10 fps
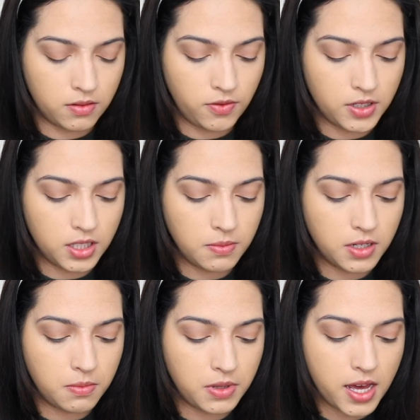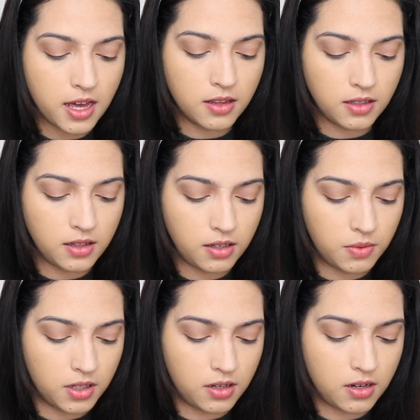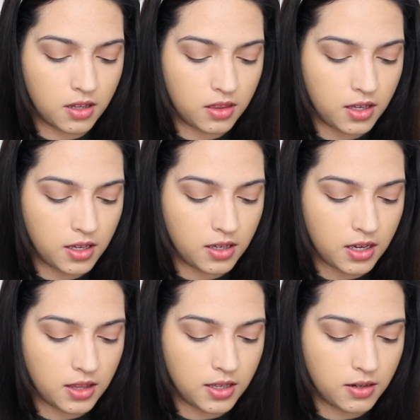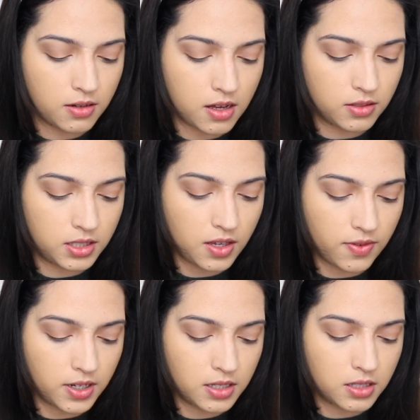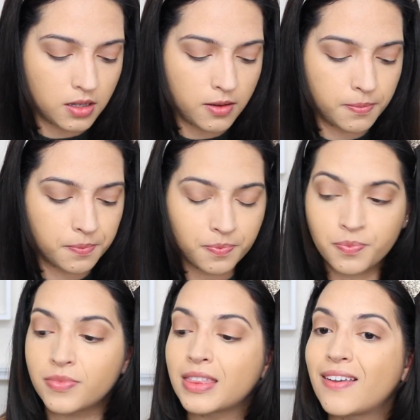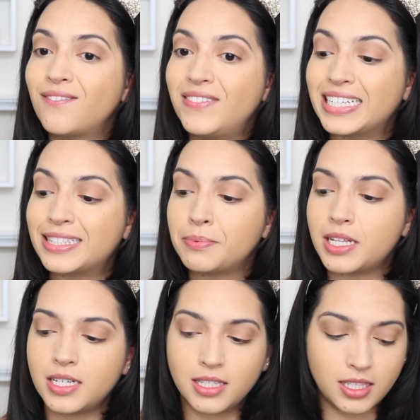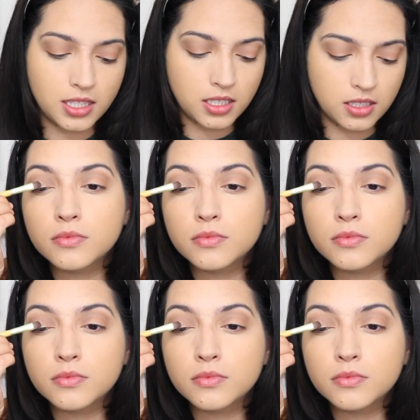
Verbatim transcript: First I'm going to apply it on the lid with nothing, and then I'll see if I need some Fix Plus.